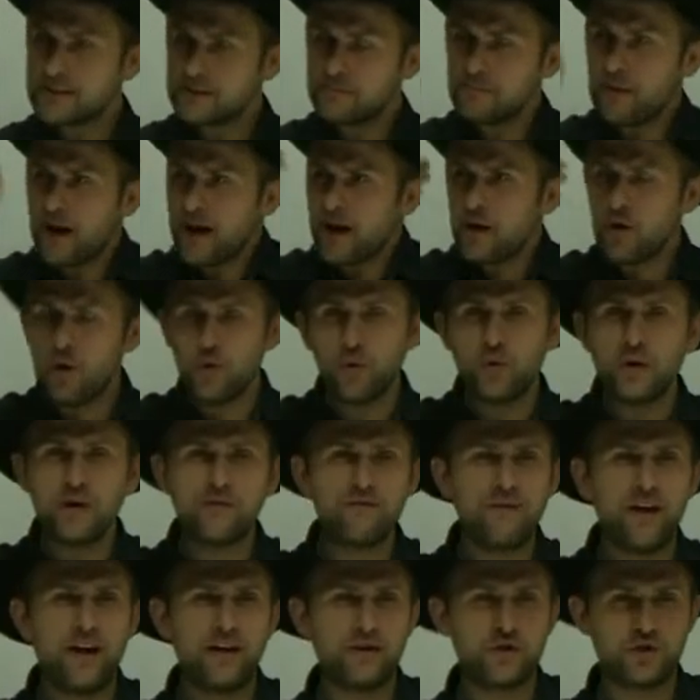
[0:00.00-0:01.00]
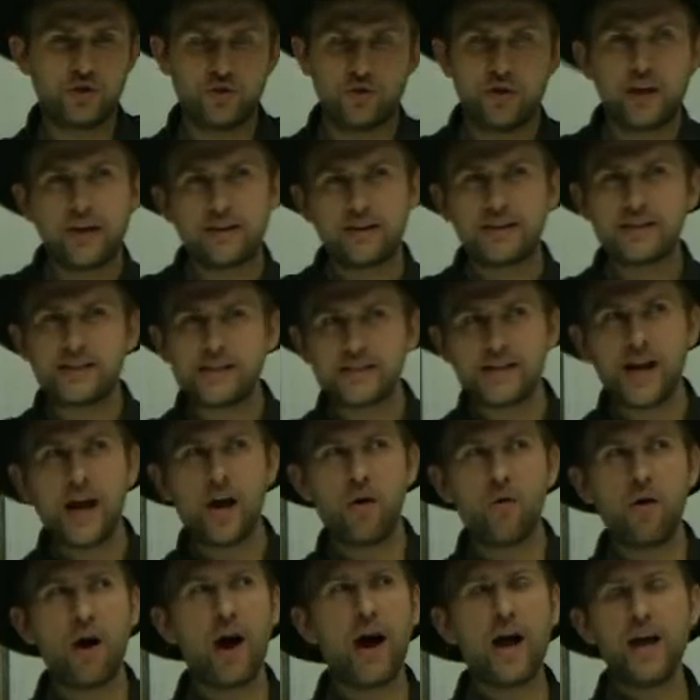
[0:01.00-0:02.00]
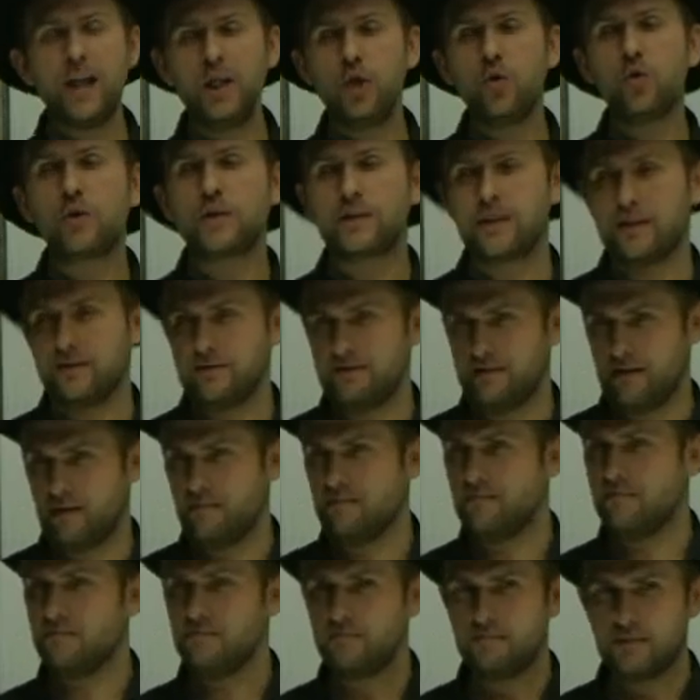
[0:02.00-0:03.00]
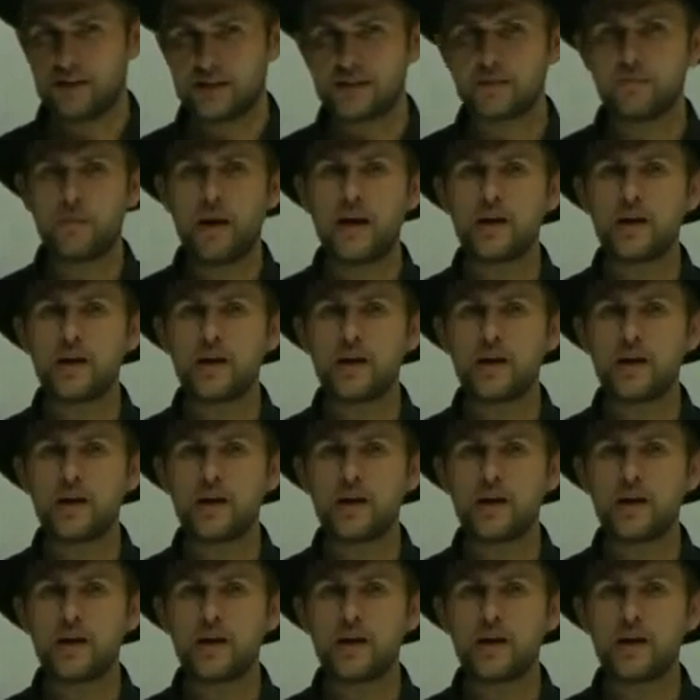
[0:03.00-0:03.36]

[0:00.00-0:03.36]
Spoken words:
But it's my own invention. Okay, this is how I looked at them.